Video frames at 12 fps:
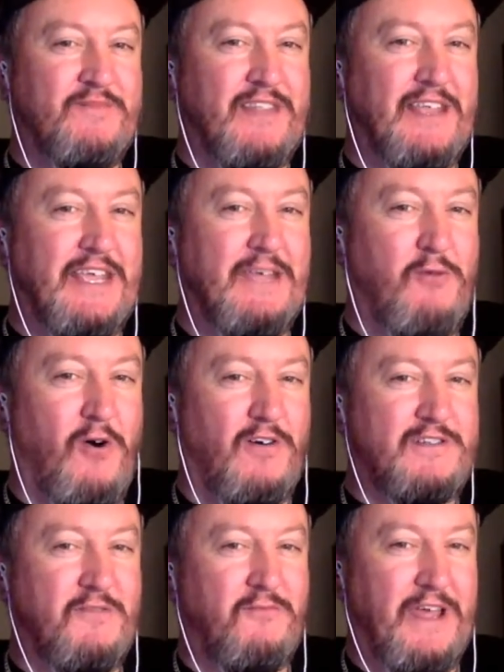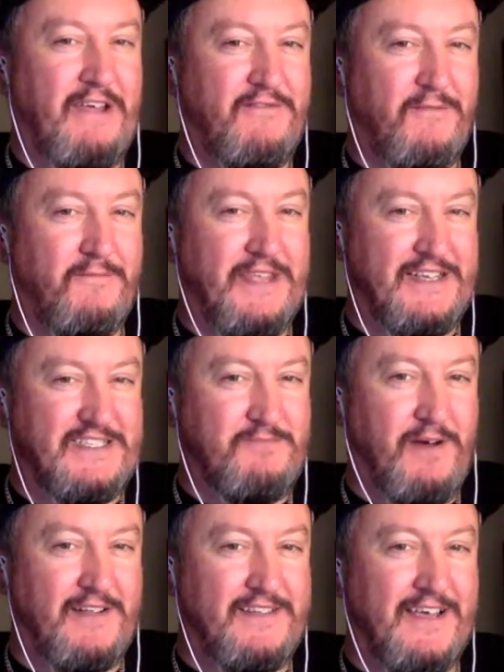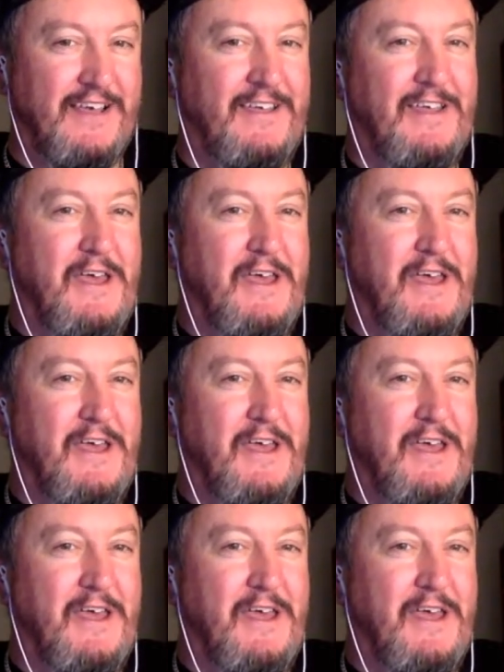he walked away from the spot, yeah.